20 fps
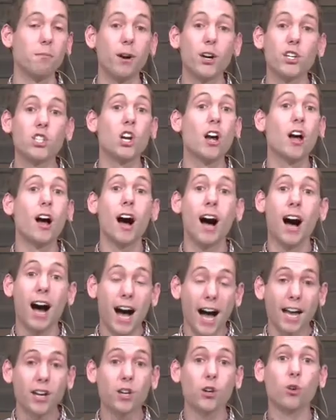a much
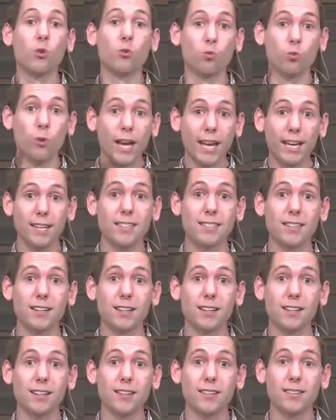higher rate
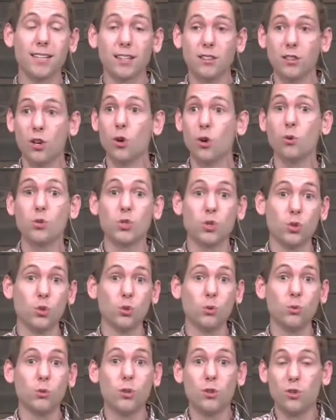than those
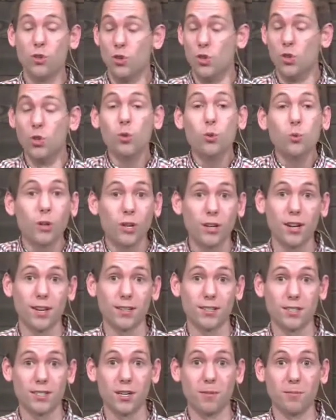who knew the
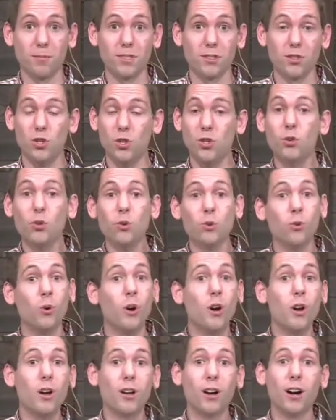customs,
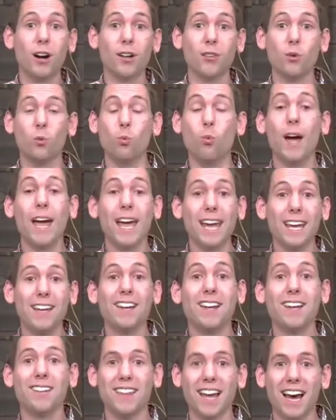knew the way
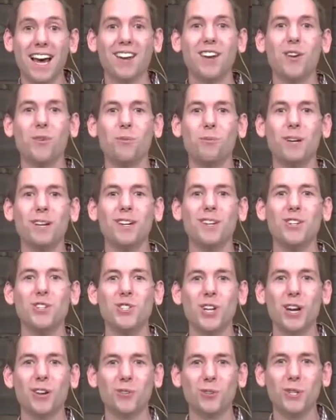that we
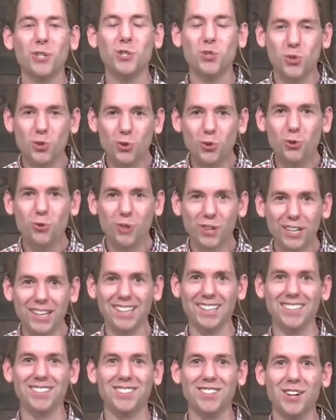generally do
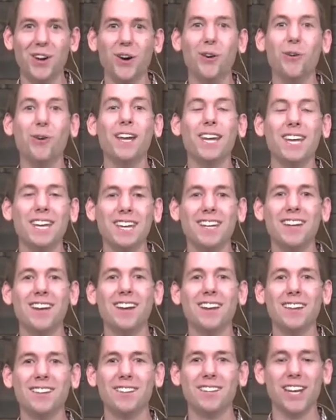things, you know, in
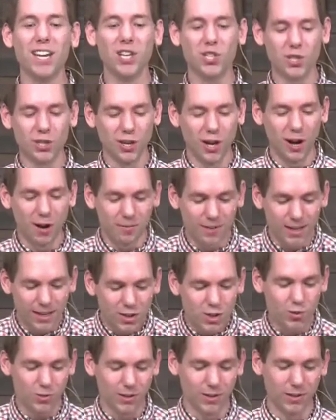the nation of
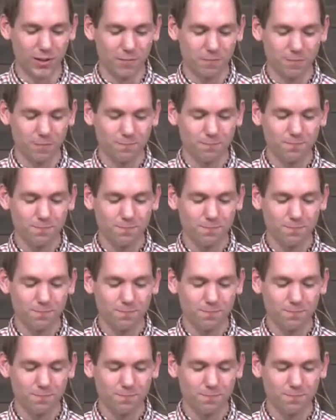Israel.